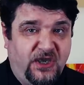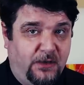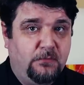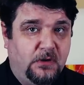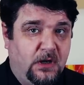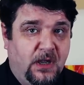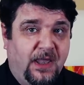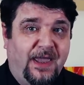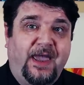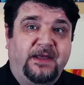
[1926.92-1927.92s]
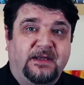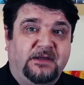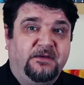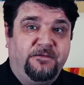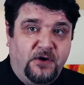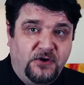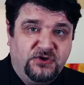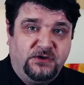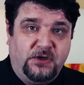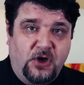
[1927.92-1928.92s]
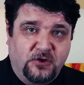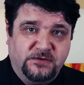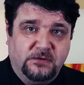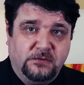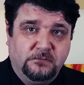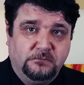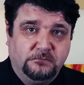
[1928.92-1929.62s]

chamber, and a divergent nozzle.